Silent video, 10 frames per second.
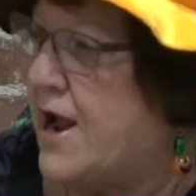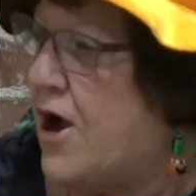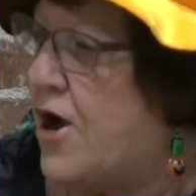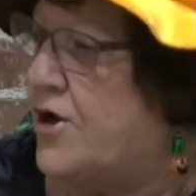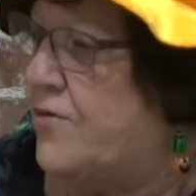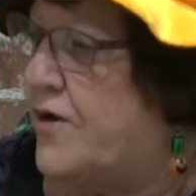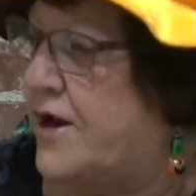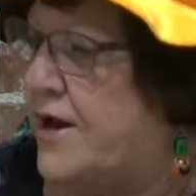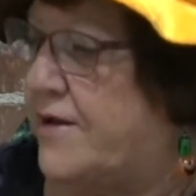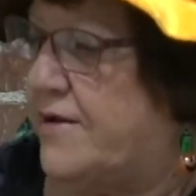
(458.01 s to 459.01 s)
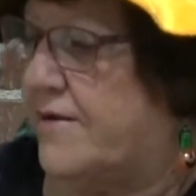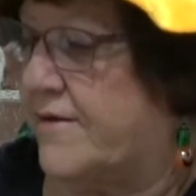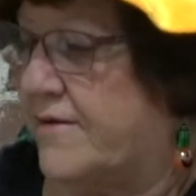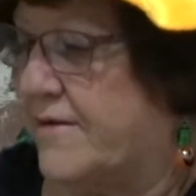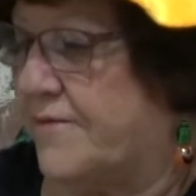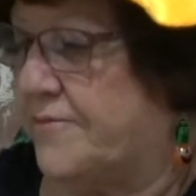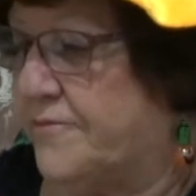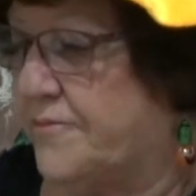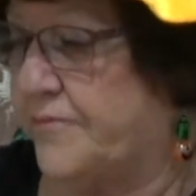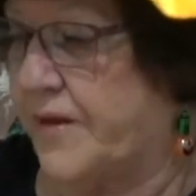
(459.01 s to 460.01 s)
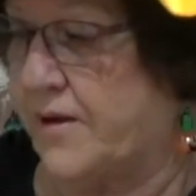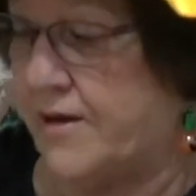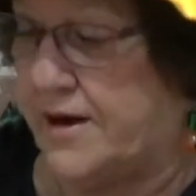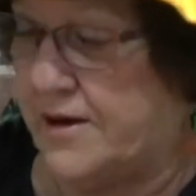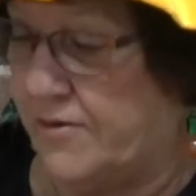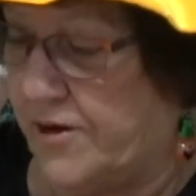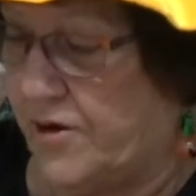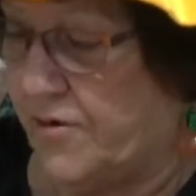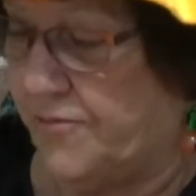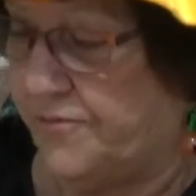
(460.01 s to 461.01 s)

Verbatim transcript: Are you ready? All right, here we go.